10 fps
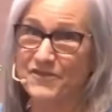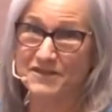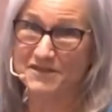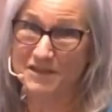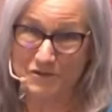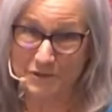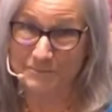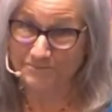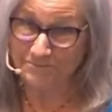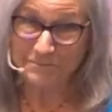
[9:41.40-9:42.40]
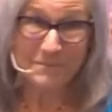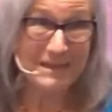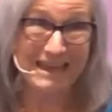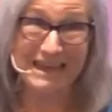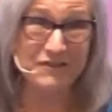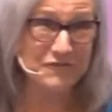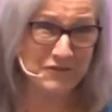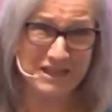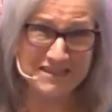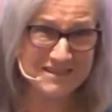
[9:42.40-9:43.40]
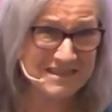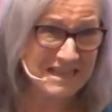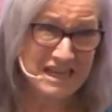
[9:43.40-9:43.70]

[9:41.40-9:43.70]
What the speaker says: center. And friends,